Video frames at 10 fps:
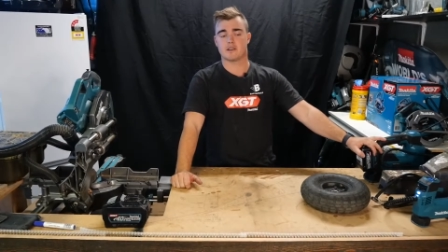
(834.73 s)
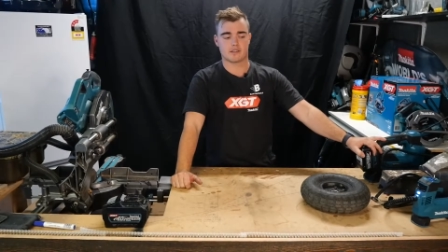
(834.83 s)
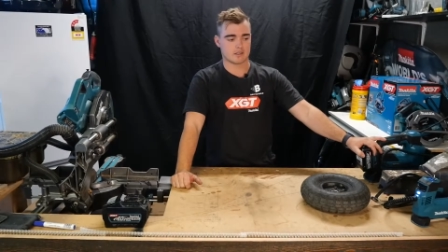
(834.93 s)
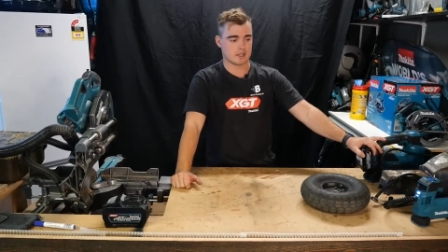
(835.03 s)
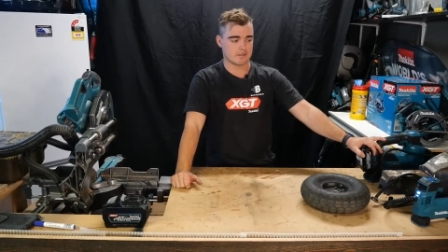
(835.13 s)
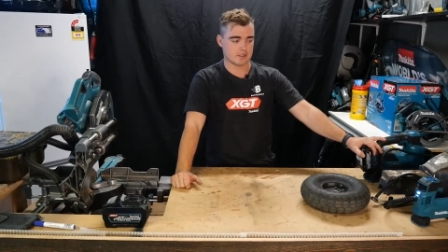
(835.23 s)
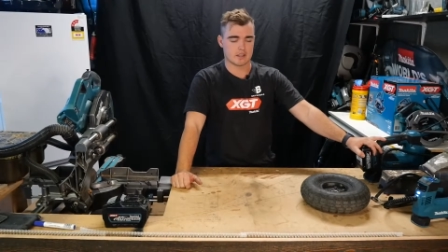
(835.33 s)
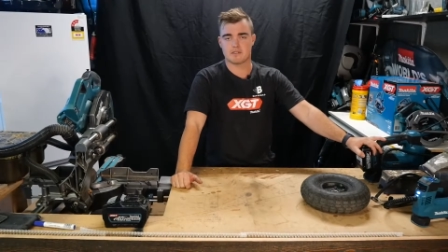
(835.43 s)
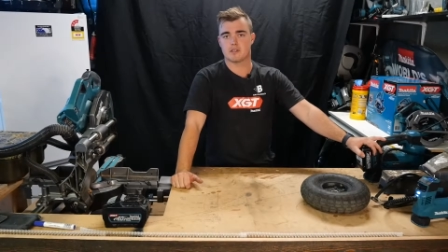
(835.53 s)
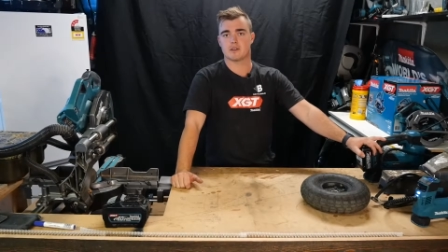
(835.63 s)
I think even
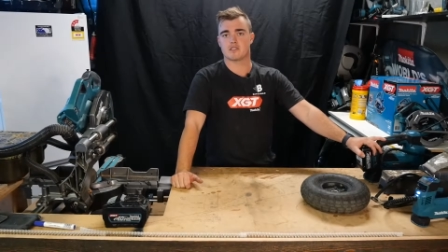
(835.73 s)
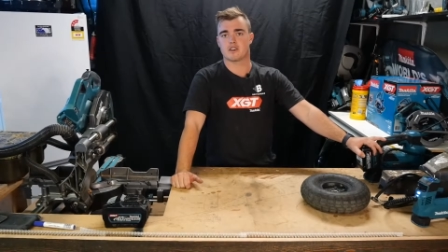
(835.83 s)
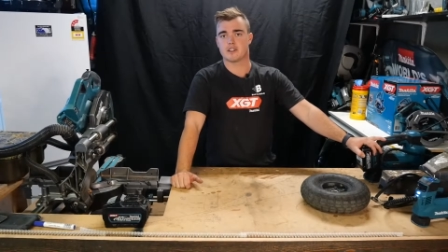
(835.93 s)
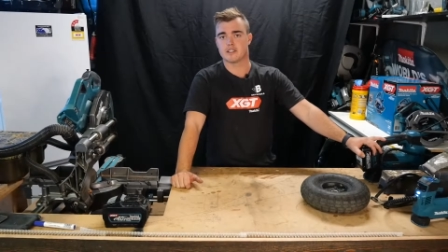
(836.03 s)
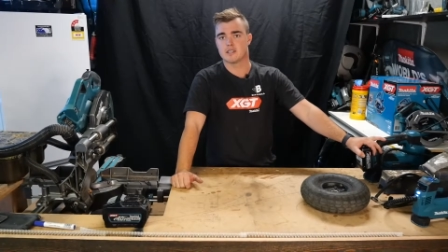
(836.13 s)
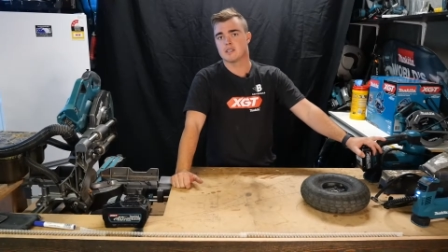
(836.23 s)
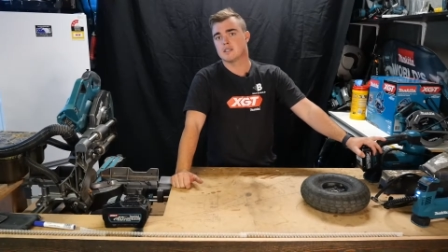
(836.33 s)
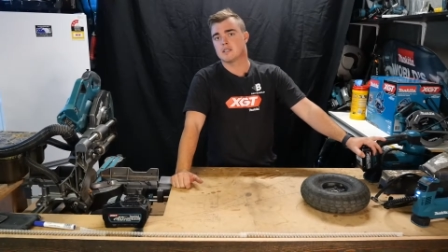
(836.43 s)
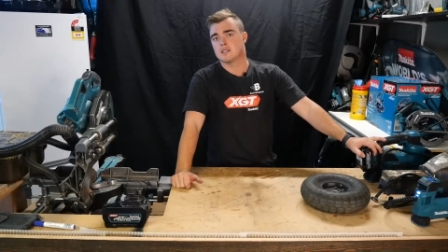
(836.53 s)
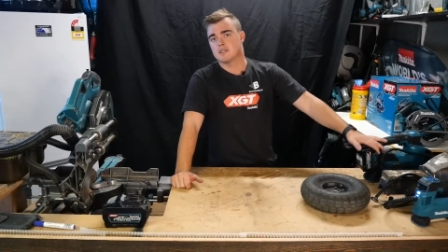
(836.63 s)
even though it's only
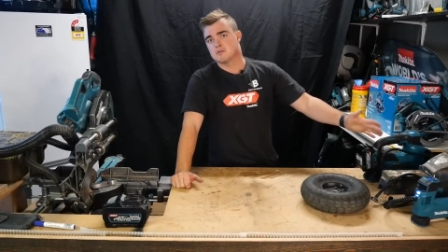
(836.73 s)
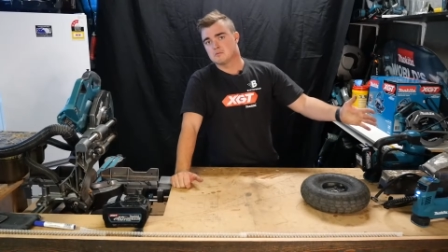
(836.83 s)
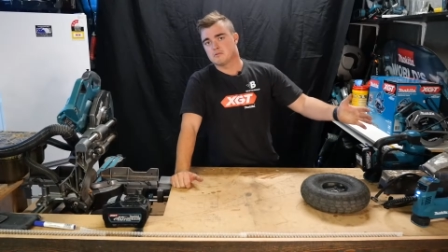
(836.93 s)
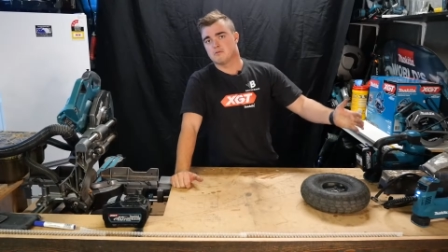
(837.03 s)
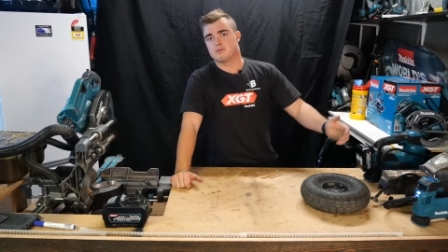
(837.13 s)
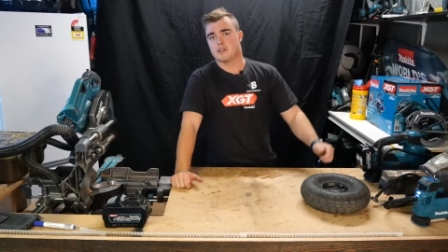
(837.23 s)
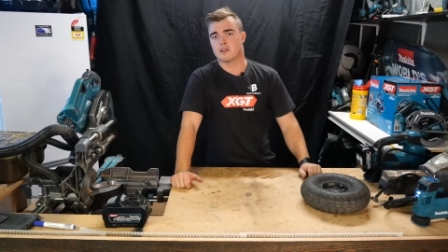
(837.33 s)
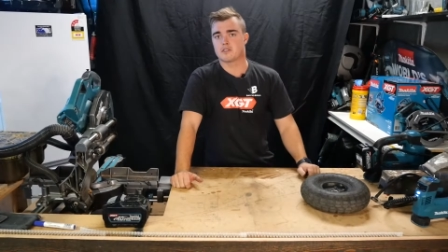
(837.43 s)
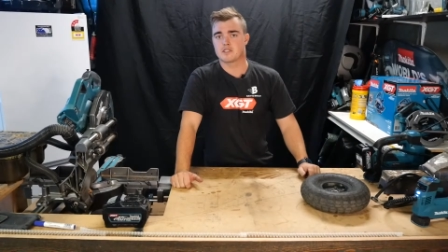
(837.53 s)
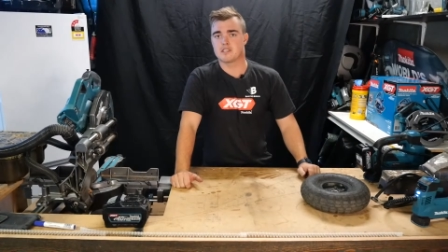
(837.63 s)
you
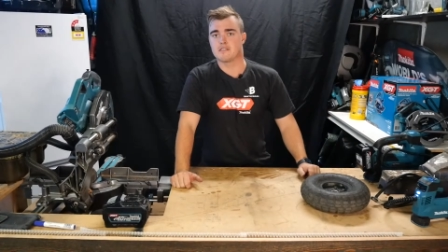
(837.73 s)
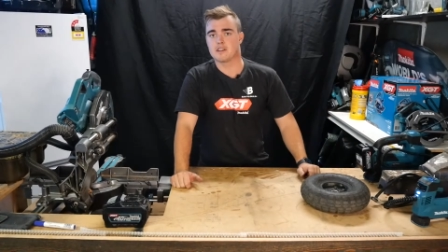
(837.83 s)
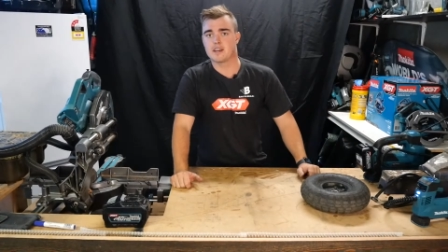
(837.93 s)
know seven